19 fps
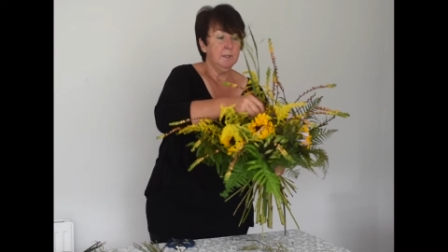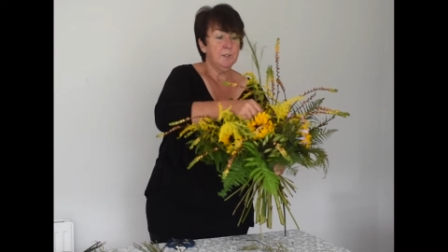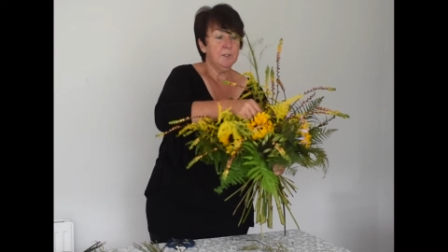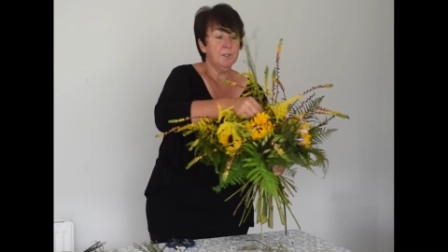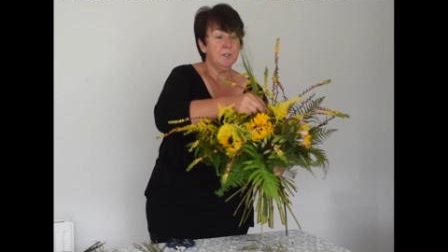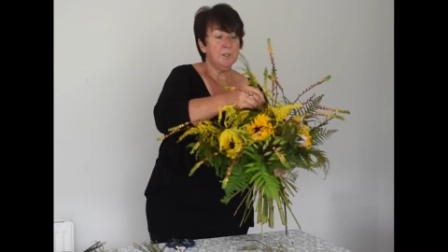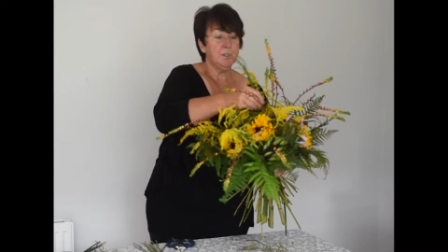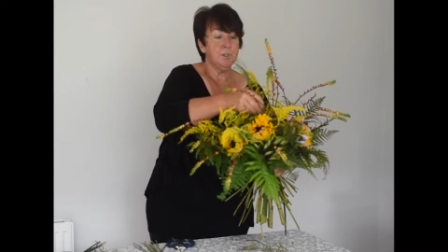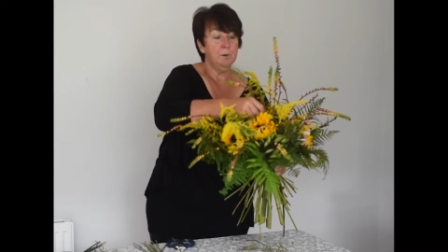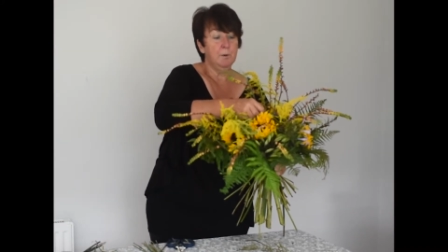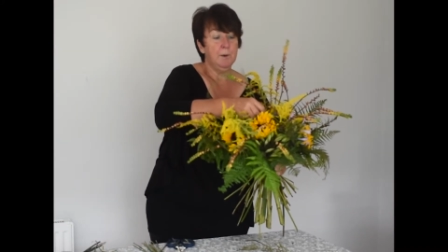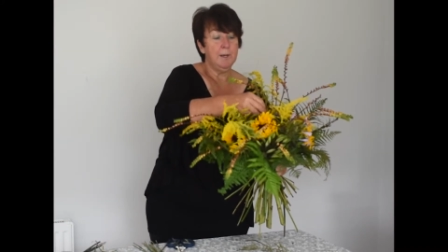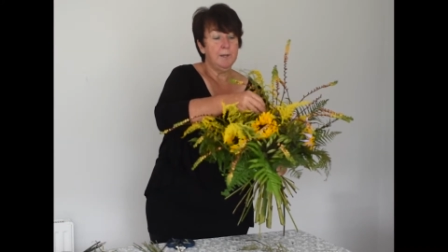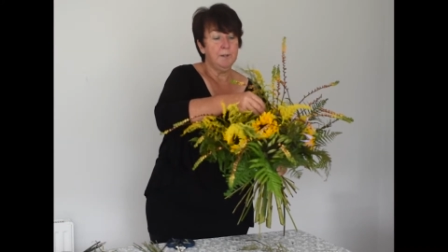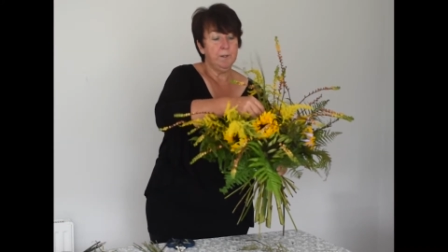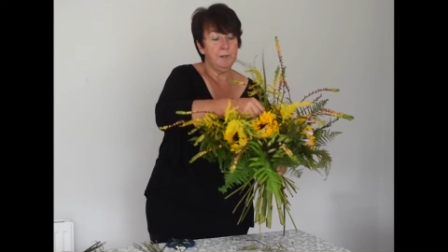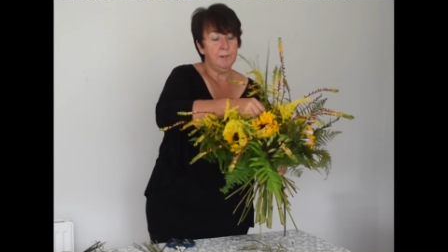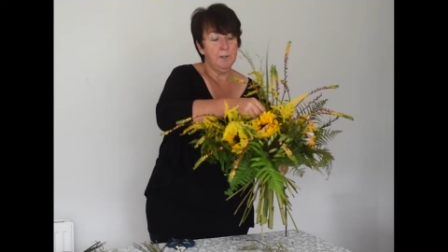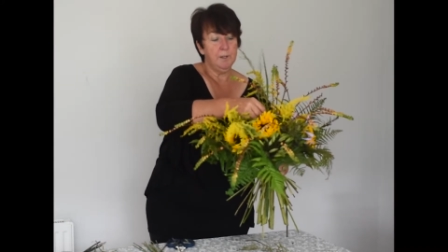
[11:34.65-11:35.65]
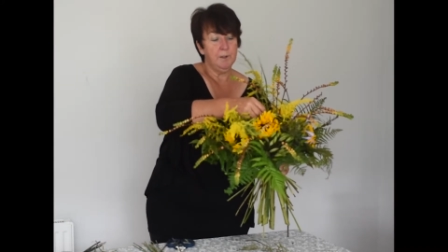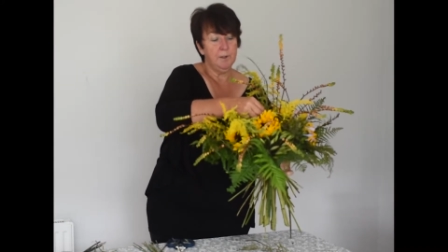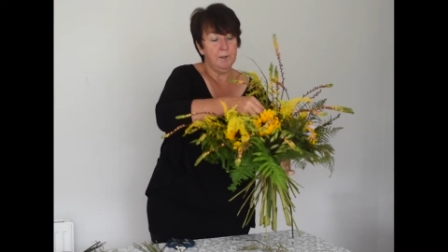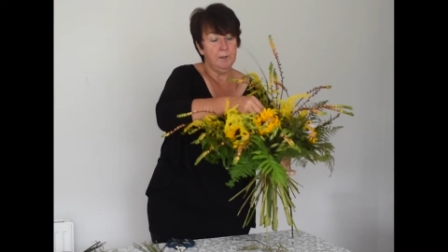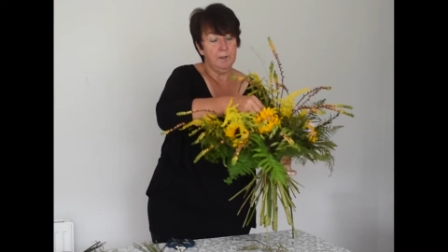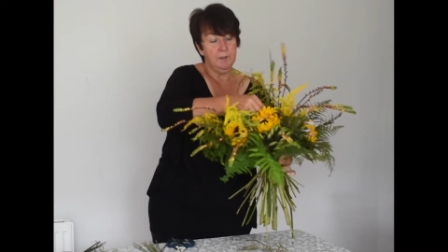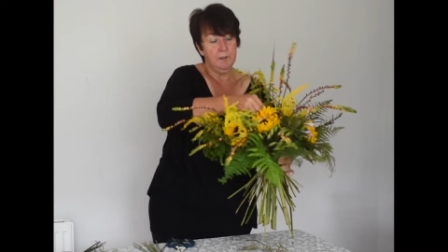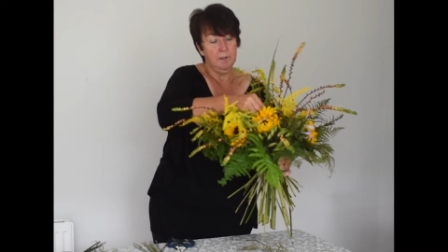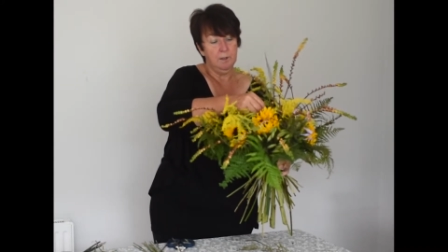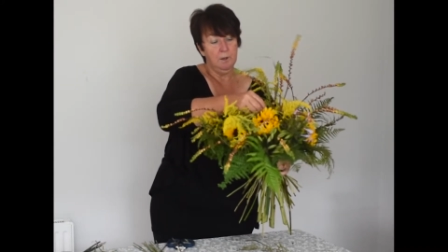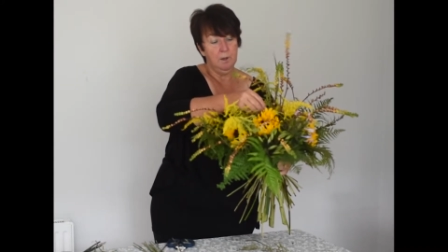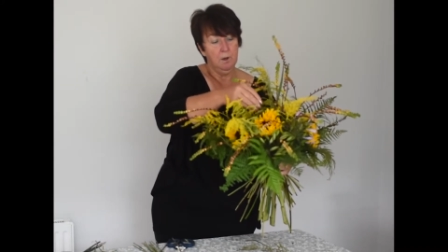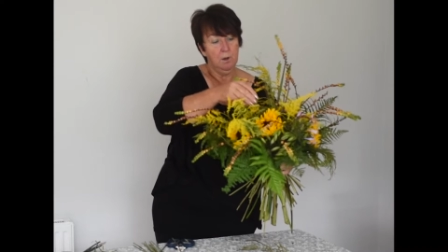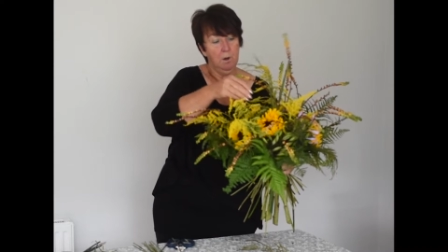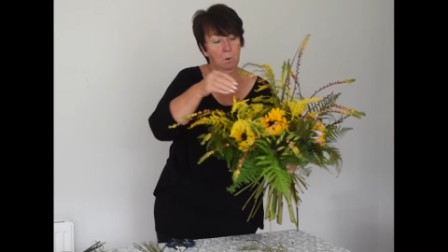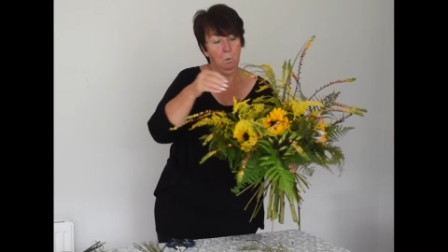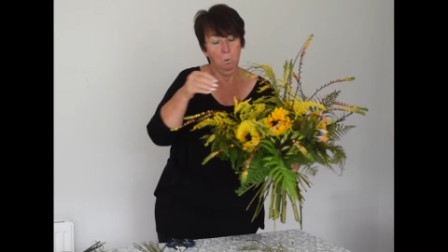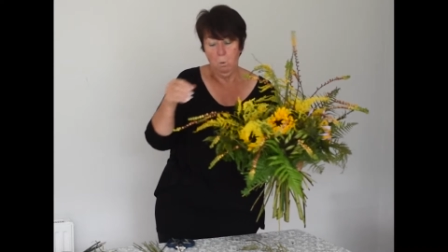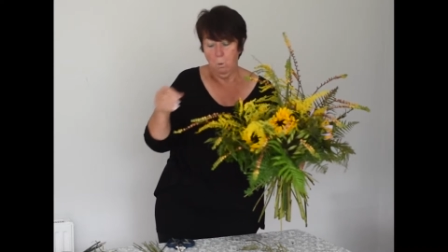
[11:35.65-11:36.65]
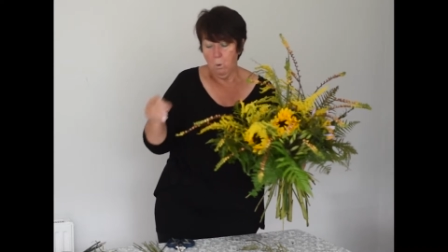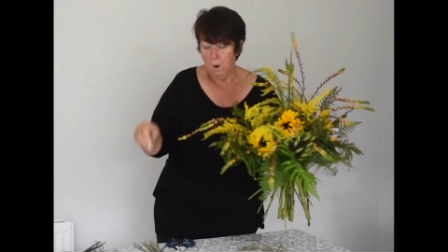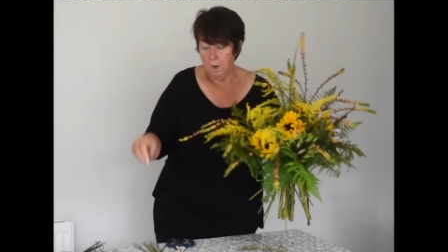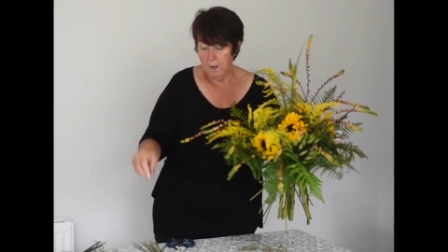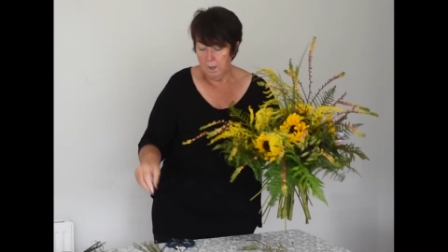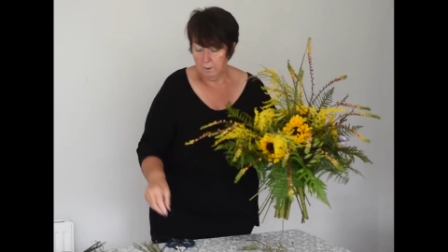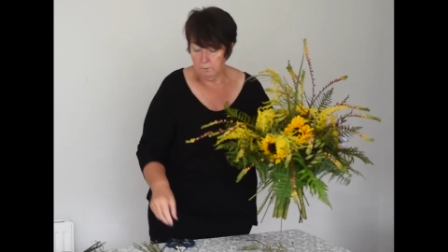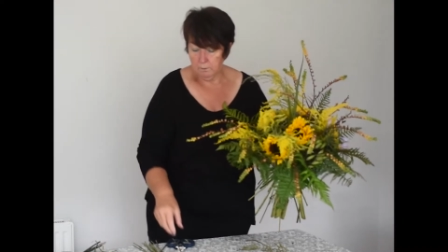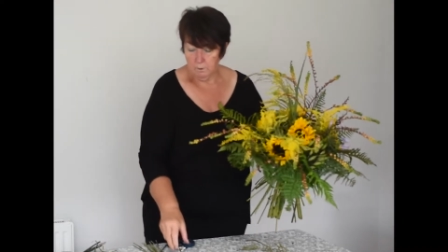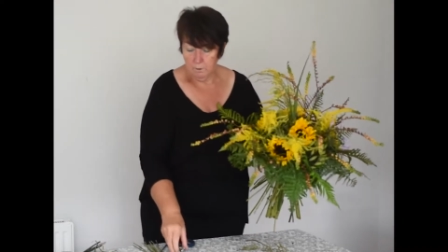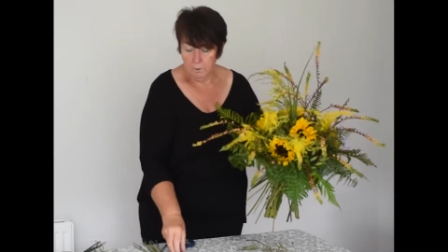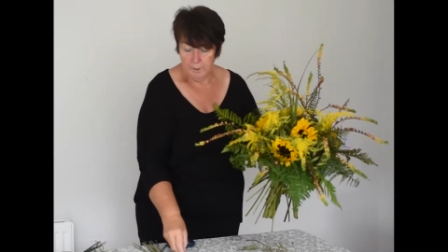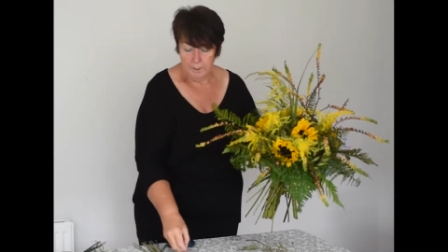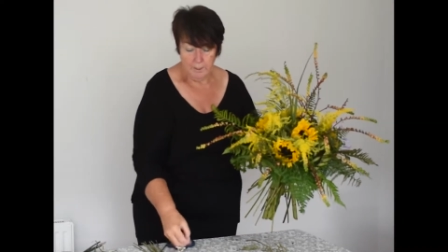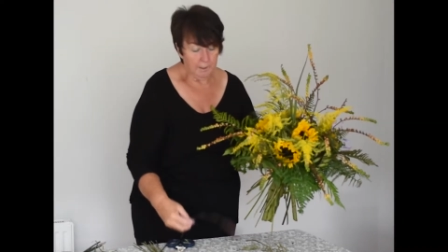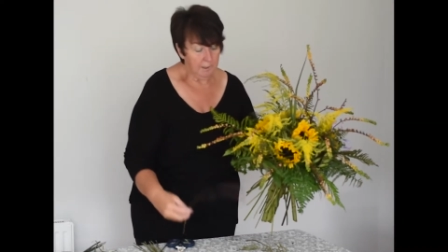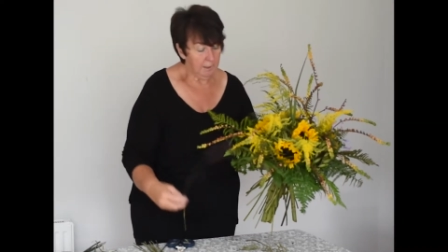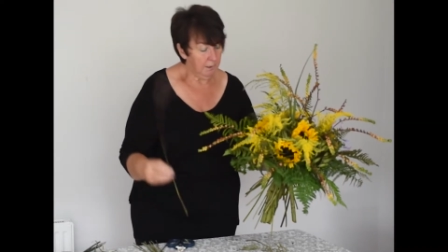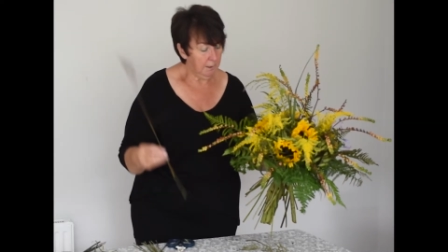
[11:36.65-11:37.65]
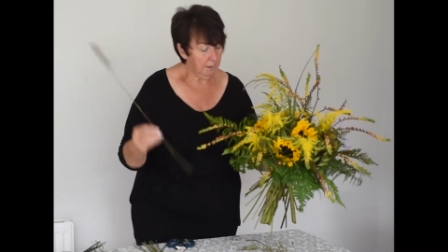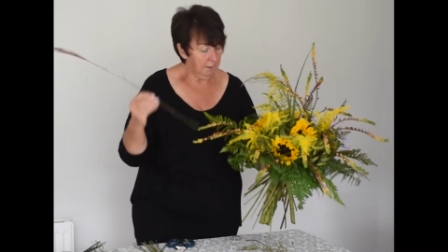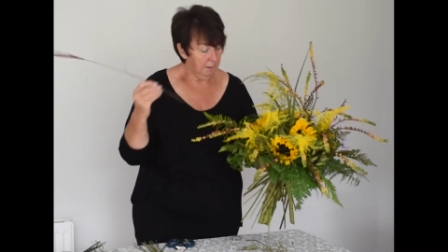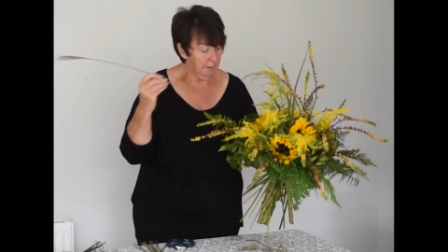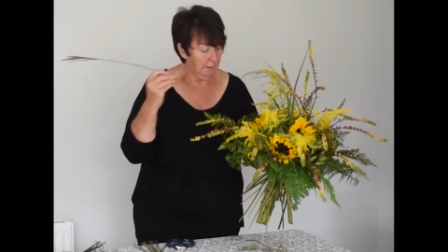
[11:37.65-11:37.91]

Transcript: just to add another wild looking